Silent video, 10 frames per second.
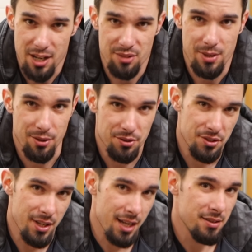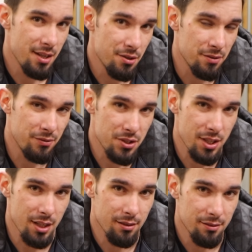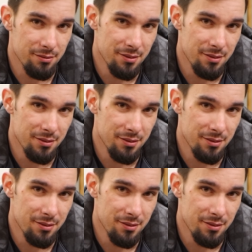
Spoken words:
By the way, those Assassinators are for sale.